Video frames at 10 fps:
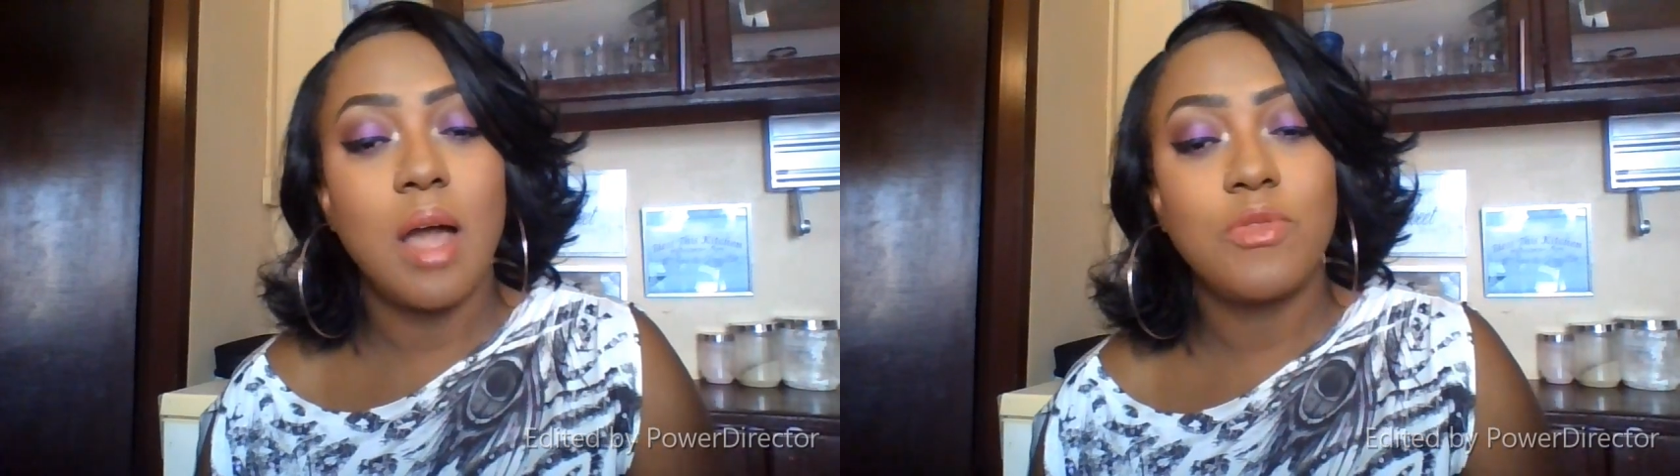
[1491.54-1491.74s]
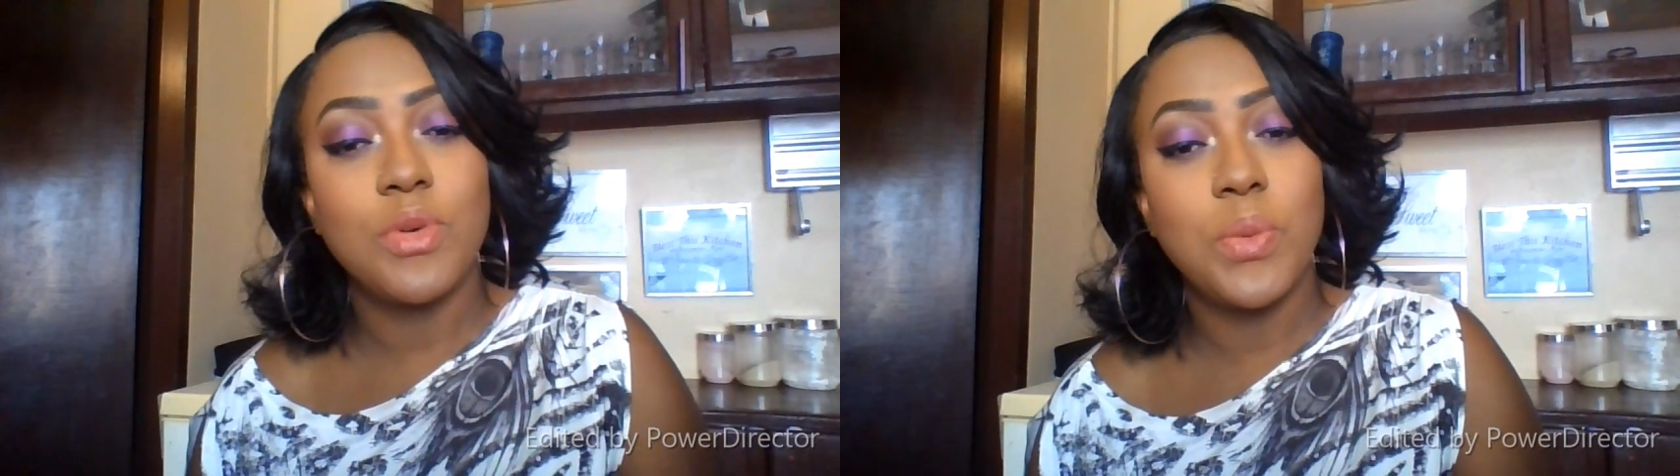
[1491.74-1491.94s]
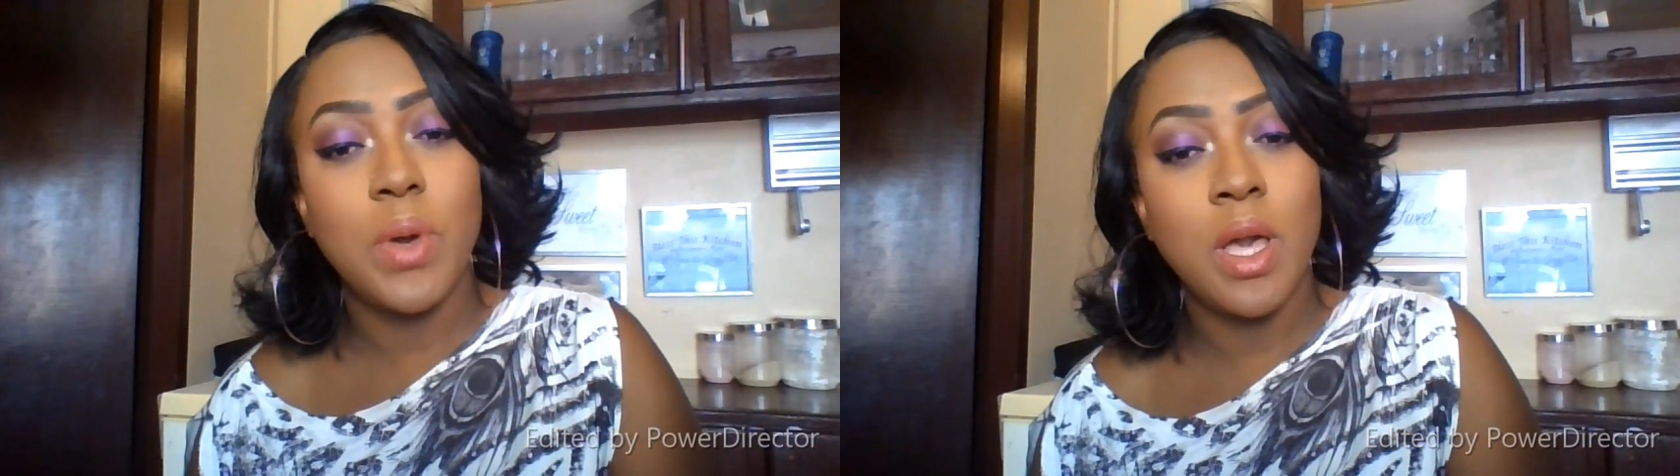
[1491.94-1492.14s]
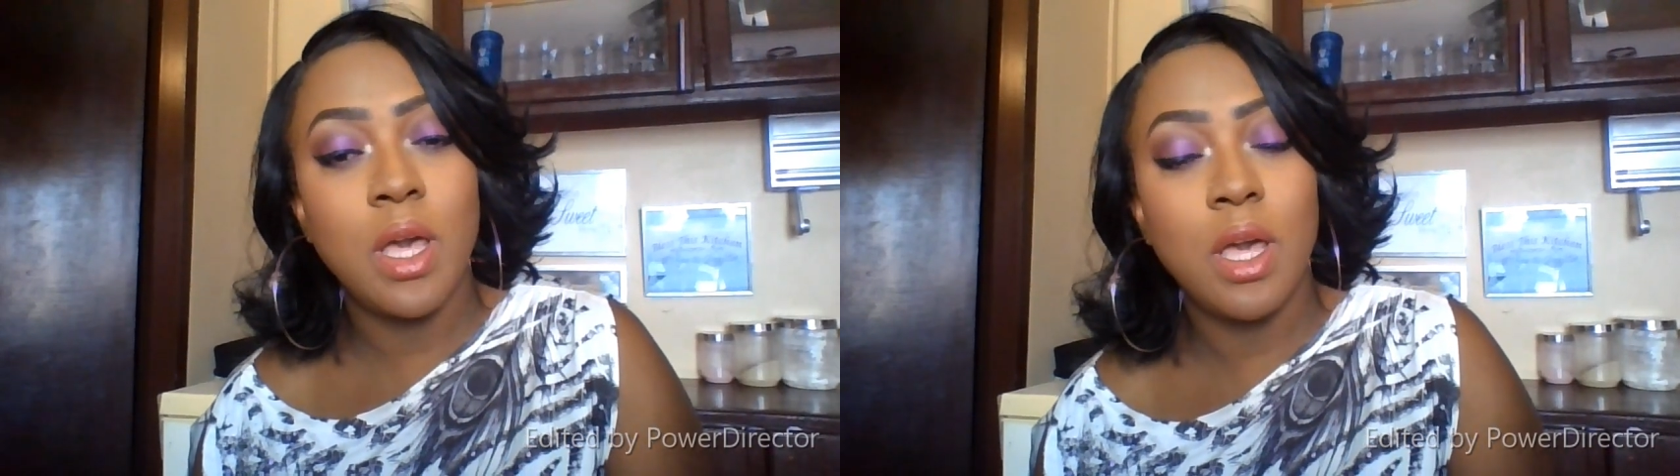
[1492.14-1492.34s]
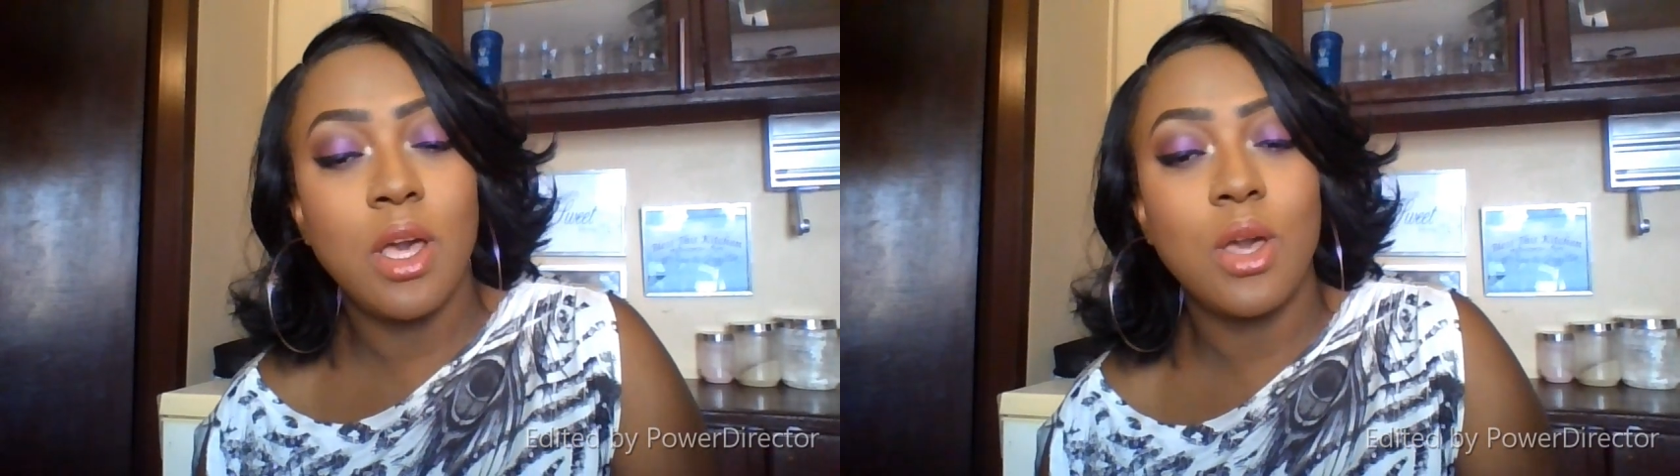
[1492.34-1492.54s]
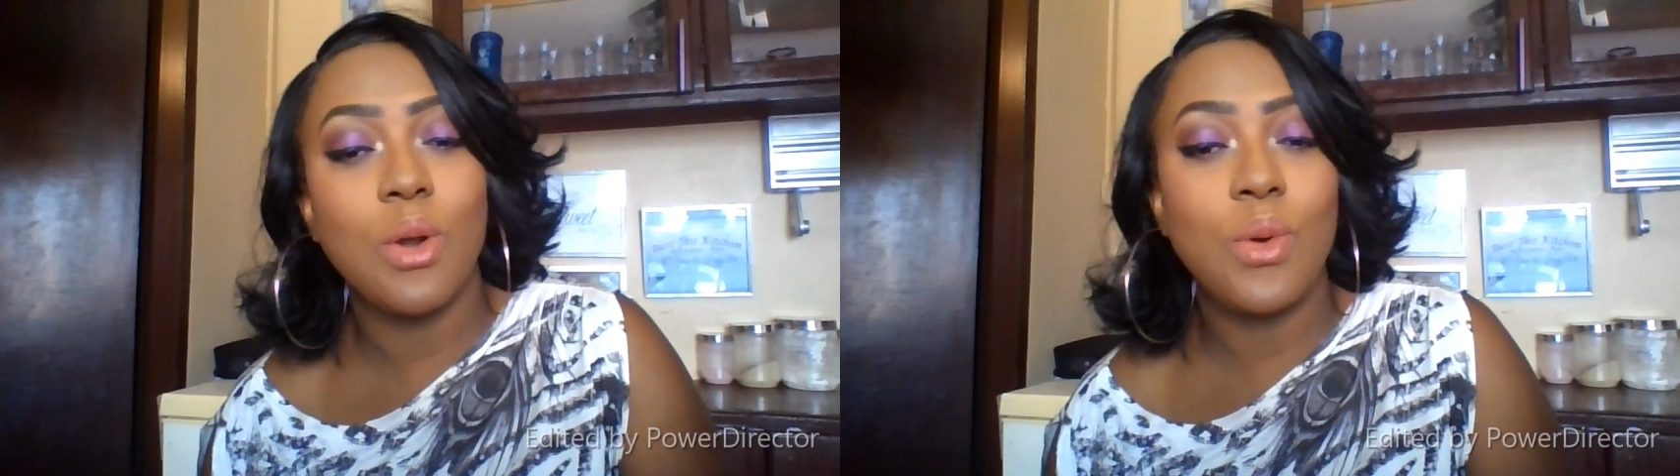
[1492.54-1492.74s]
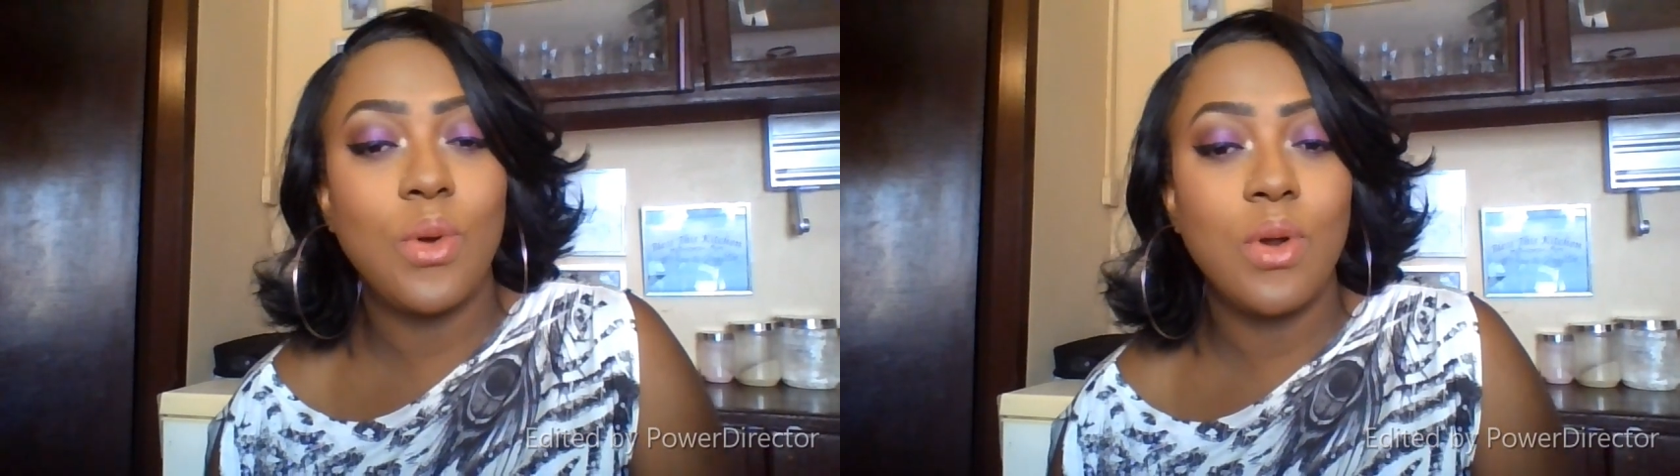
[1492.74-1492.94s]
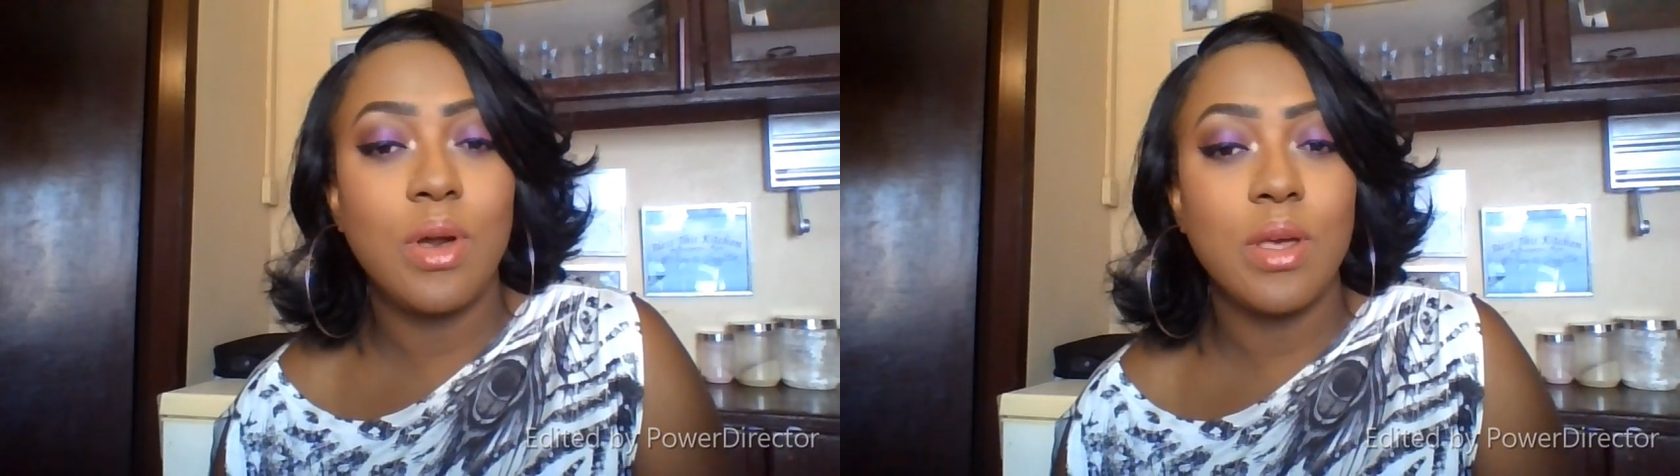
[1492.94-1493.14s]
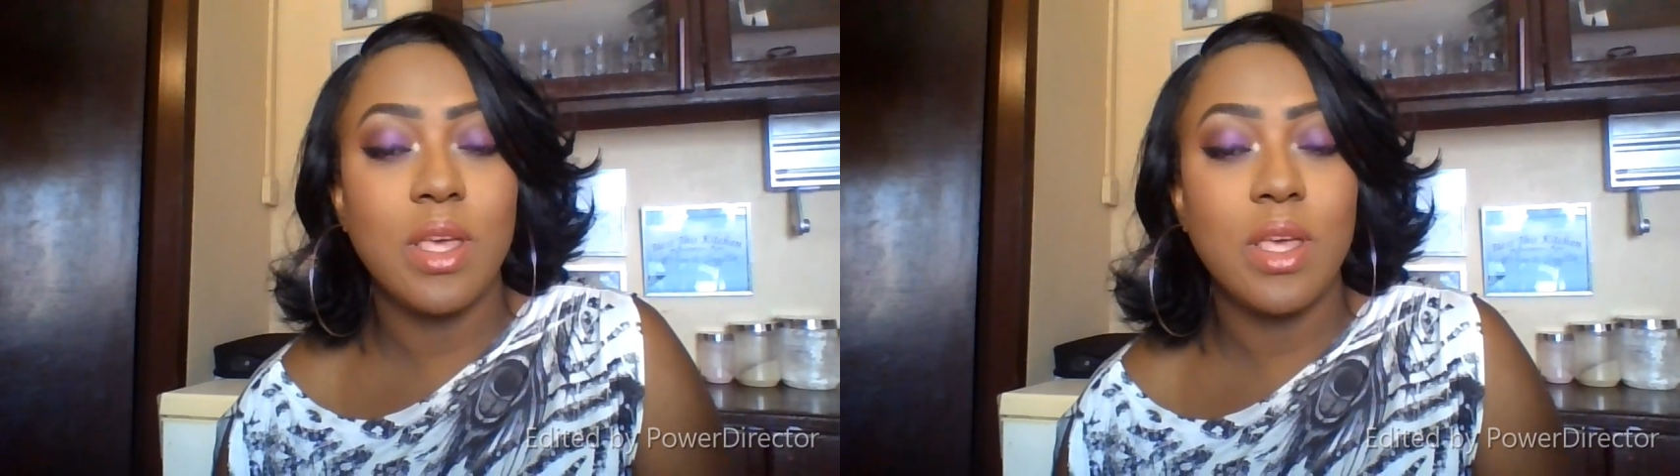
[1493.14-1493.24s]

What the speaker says: for work, or